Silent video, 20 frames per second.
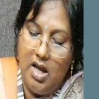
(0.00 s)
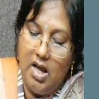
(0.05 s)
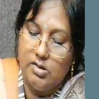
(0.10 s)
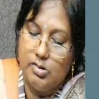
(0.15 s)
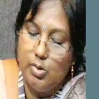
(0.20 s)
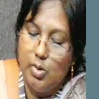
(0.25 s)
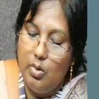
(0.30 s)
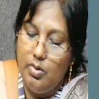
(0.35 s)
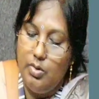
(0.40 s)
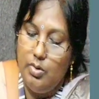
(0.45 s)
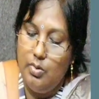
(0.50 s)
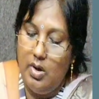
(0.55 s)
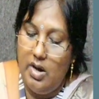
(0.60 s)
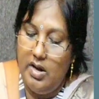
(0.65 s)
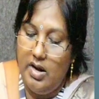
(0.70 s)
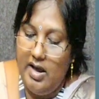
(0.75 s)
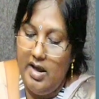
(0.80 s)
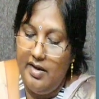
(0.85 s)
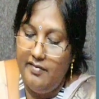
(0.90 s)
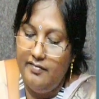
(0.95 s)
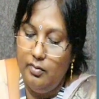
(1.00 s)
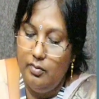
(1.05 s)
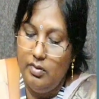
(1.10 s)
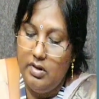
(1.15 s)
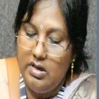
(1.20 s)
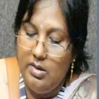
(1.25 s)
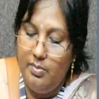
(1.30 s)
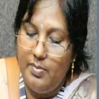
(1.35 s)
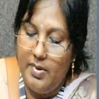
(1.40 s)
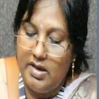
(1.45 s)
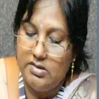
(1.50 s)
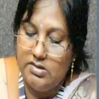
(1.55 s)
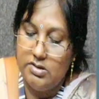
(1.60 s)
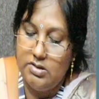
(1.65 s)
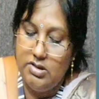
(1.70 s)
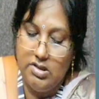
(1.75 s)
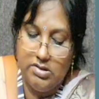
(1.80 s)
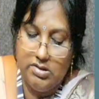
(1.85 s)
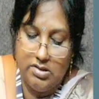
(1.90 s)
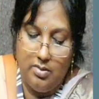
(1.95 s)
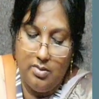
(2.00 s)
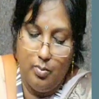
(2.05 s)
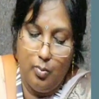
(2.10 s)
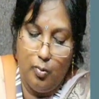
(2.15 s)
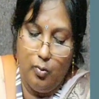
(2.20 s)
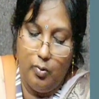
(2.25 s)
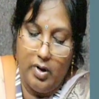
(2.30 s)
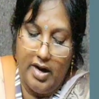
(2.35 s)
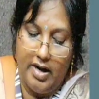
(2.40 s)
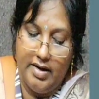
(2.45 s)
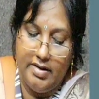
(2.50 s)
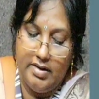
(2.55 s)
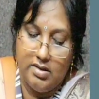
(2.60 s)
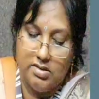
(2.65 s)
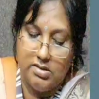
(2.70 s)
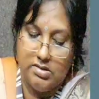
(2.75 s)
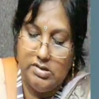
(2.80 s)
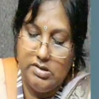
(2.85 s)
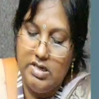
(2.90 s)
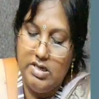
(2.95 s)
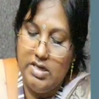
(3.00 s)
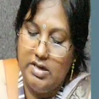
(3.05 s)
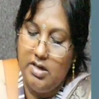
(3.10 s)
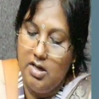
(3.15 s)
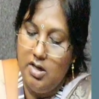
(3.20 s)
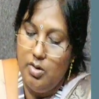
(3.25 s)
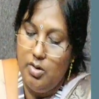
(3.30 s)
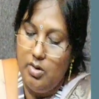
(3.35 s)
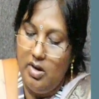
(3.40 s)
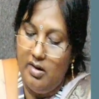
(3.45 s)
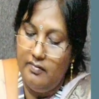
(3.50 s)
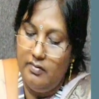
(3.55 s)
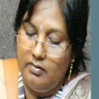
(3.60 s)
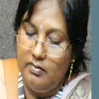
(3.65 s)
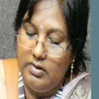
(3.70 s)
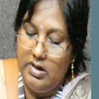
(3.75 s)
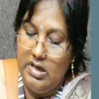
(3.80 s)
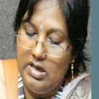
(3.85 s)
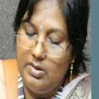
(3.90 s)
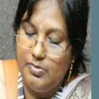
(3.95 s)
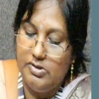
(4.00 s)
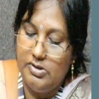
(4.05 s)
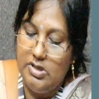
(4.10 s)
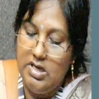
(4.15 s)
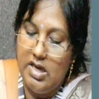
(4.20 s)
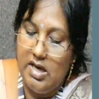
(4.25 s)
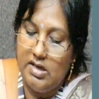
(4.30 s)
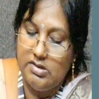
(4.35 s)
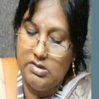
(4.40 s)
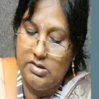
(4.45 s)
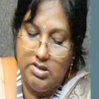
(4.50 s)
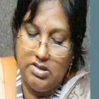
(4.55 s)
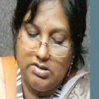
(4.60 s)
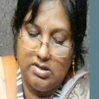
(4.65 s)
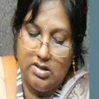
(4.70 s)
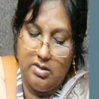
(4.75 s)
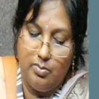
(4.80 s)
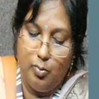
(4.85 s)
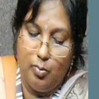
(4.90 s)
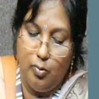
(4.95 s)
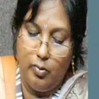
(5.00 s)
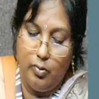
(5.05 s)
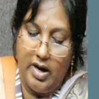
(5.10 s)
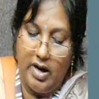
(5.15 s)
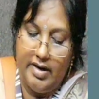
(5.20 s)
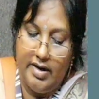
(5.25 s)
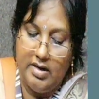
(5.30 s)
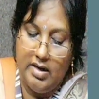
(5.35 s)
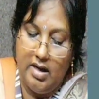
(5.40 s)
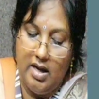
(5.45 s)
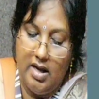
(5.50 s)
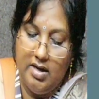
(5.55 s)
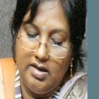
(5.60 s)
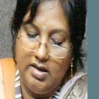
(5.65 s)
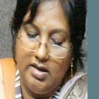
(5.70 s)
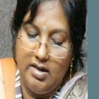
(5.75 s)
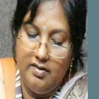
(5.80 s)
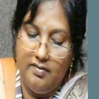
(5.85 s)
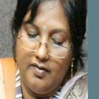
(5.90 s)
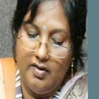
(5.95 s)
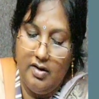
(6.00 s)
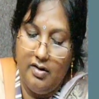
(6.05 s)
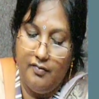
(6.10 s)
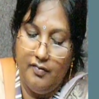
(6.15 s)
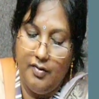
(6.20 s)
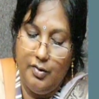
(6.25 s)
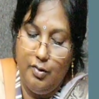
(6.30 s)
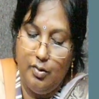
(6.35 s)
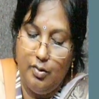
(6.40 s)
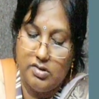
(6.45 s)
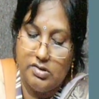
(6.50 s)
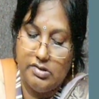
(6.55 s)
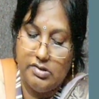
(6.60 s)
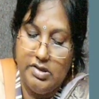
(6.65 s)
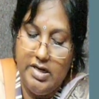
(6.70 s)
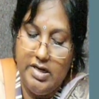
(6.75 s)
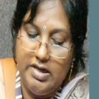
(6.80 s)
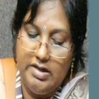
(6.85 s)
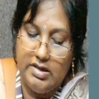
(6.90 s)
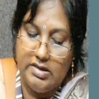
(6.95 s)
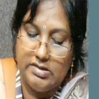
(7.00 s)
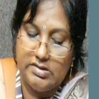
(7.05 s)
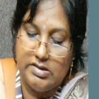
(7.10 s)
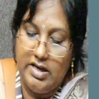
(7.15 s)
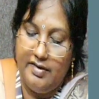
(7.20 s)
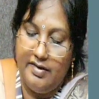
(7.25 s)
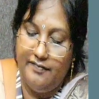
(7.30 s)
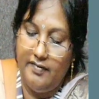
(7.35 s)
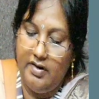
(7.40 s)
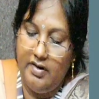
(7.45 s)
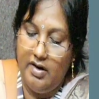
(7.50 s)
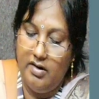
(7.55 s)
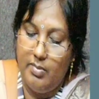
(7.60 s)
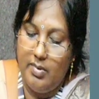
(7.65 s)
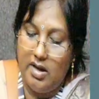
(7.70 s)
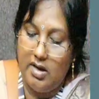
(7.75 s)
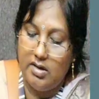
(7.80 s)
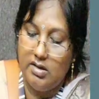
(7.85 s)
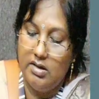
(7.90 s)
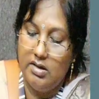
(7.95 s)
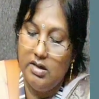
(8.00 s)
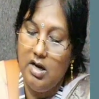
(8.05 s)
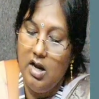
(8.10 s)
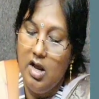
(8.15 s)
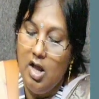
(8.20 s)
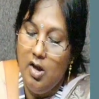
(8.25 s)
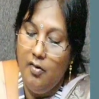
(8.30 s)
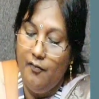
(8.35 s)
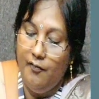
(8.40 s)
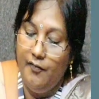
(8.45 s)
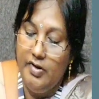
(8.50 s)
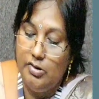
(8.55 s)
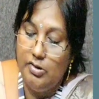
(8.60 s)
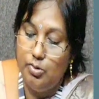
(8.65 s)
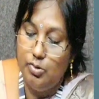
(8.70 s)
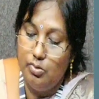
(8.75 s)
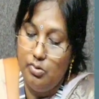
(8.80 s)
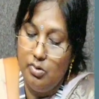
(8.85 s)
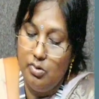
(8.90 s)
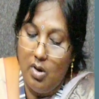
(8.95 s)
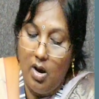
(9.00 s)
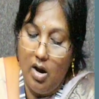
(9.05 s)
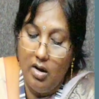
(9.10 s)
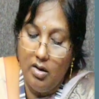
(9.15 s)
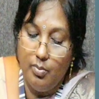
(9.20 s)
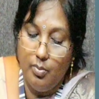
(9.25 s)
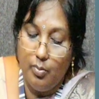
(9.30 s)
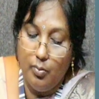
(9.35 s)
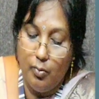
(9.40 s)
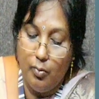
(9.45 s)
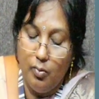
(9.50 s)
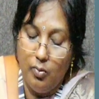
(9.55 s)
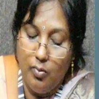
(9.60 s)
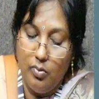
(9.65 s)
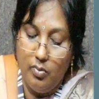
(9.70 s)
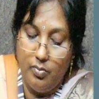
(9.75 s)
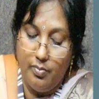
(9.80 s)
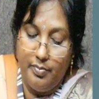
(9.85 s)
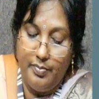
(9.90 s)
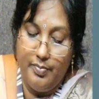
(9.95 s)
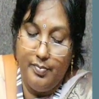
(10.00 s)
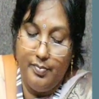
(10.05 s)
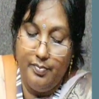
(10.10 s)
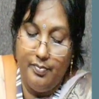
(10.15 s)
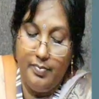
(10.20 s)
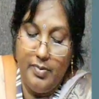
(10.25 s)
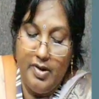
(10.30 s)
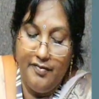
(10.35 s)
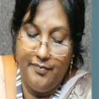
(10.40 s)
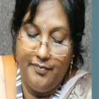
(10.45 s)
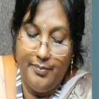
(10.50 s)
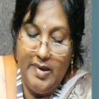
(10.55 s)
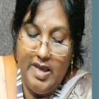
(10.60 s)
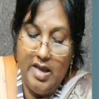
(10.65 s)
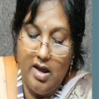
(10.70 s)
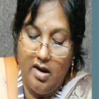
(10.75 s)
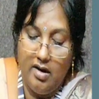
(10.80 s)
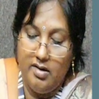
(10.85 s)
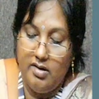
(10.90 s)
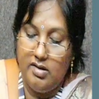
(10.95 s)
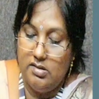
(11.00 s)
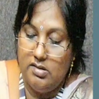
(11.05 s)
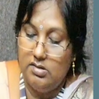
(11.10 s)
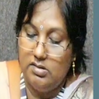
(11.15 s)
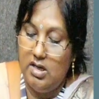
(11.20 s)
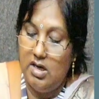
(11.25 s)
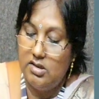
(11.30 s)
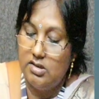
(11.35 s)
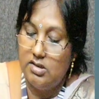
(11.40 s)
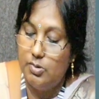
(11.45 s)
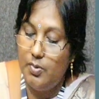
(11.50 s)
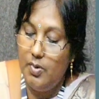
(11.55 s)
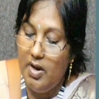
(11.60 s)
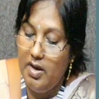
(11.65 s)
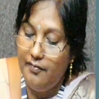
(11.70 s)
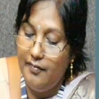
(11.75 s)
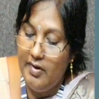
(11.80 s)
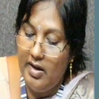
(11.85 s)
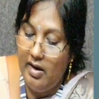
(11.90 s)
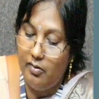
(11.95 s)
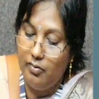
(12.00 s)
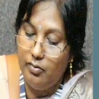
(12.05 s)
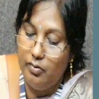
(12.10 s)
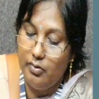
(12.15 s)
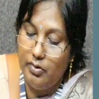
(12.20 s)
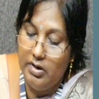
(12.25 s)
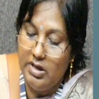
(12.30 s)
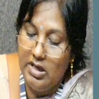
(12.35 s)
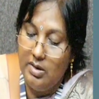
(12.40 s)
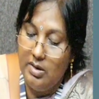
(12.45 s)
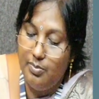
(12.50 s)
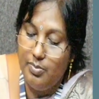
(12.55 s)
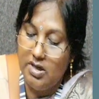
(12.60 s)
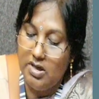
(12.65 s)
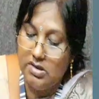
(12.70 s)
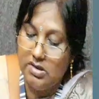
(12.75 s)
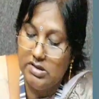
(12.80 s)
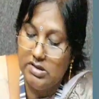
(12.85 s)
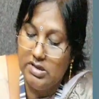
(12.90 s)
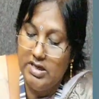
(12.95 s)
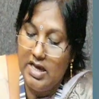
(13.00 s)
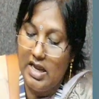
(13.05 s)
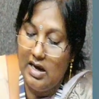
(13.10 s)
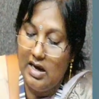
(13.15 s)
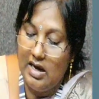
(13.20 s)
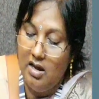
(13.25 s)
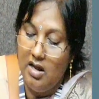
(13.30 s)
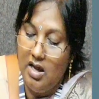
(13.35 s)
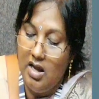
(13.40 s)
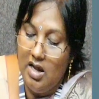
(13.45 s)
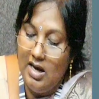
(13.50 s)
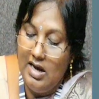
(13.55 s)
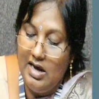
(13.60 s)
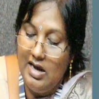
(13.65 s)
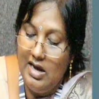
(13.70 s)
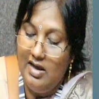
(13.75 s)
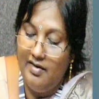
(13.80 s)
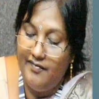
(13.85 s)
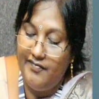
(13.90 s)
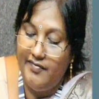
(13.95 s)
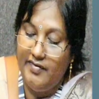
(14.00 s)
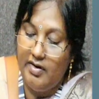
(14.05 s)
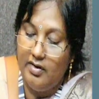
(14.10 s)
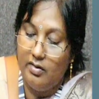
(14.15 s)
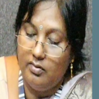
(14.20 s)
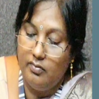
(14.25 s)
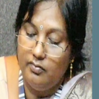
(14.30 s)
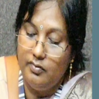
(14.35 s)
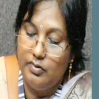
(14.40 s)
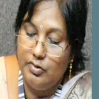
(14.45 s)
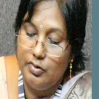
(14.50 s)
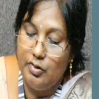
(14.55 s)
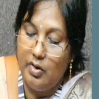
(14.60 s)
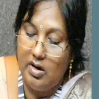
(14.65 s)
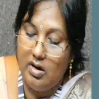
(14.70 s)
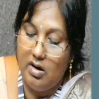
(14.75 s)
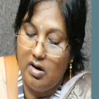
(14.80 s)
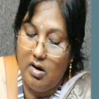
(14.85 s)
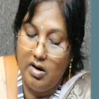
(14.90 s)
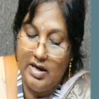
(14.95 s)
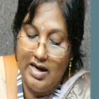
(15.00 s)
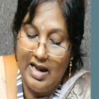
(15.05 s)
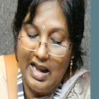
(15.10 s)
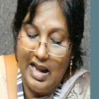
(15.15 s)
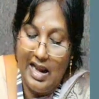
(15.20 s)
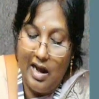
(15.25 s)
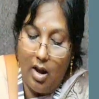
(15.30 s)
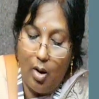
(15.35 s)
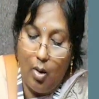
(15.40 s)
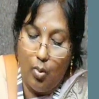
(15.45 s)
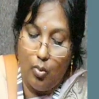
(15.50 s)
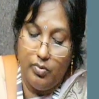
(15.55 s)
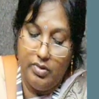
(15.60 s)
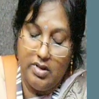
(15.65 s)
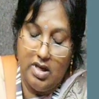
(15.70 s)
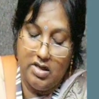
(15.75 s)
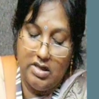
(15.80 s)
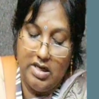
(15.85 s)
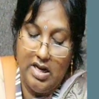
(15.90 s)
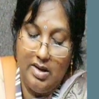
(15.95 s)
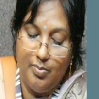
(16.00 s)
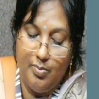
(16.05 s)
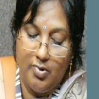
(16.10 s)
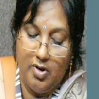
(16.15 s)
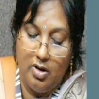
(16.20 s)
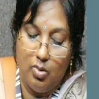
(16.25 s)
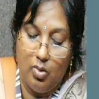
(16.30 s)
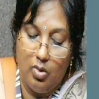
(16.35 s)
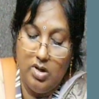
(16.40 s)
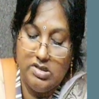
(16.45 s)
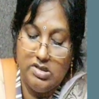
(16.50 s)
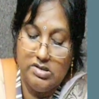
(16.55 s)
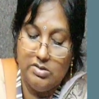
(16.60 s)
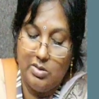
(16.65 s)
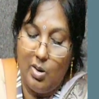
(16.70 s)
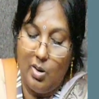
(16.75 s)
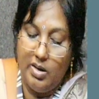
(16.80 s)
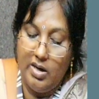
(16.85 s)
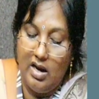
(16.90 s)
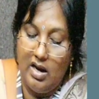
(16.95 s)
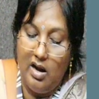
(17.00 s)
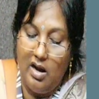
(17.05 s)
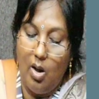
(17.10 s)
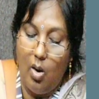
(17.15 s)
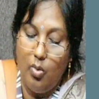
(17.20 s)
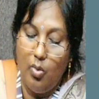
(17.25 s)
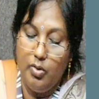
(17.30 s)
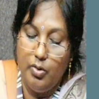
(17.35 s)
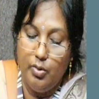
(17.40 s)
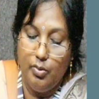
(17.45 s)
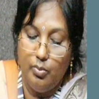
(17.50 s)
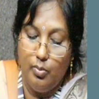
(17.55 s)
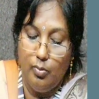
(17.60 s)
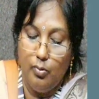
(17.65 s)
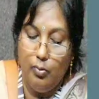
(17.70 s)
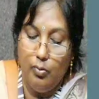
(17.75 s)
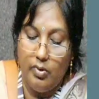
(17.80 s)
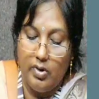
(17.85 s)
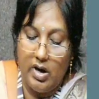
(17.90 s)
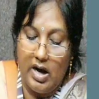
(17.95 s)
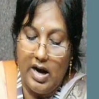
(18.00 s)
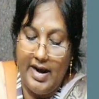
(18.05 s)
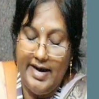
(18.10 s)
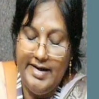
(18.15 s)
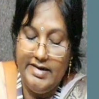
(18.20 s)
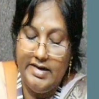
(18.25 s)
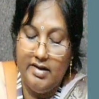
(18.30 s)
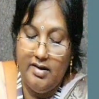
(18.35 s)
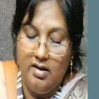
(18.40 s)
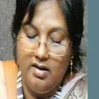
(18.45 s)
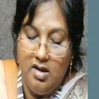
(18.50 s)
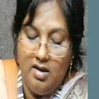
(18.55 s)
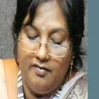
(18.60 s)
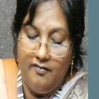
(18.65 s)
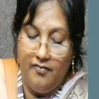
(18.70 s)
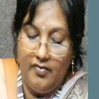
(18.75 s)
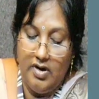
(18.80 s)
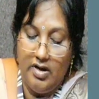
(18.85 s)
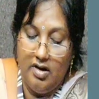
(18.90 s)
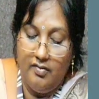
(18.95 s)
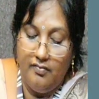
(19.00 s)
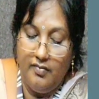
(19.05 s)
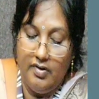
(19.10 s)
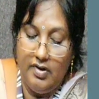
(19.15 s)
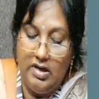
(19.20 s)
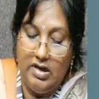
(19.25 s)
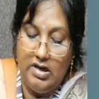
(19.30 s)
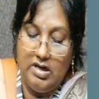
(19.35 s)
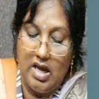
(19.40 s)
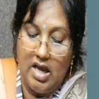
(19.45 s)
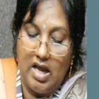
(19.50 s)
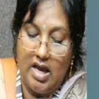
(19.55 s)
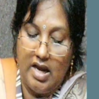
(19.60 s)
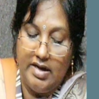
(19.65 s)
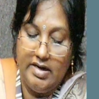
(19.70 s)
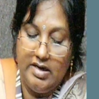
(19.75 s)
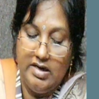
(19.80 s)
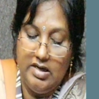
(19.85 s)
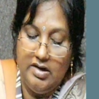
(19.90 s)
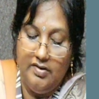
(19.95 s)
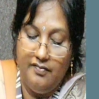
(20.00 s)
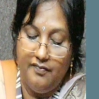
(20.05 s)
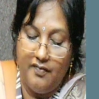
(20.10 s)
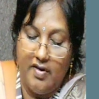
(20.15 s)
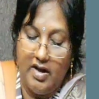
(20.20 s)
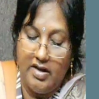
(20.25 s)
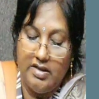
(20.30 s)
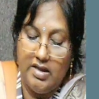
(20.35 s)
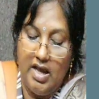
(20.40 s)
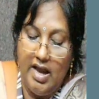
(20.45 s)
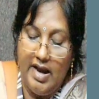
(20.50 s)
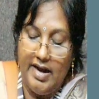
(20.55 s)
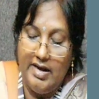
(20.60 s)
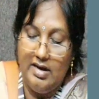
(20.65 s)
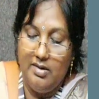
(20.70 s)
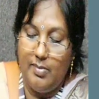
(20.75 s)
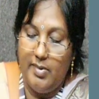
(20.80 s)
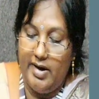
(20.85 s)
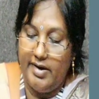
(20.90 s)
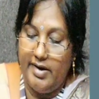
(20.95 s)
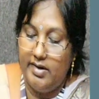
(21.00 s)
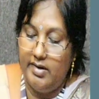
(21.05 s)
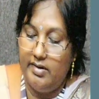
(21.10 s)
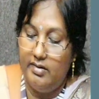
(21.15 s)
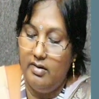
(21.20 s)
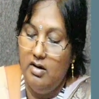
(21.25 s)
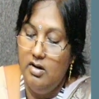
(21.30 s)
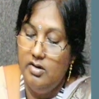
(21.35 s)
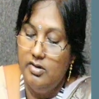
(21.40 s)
So you have to keep as it is and move right. C, you have to keep C as it is and move right. And then whenever you are seeing this left hand marker, we should not move beyond this. That's why we have to keep this L, left. You are not allowed, the tape control is not allowed to move right whenever it identify the end marker.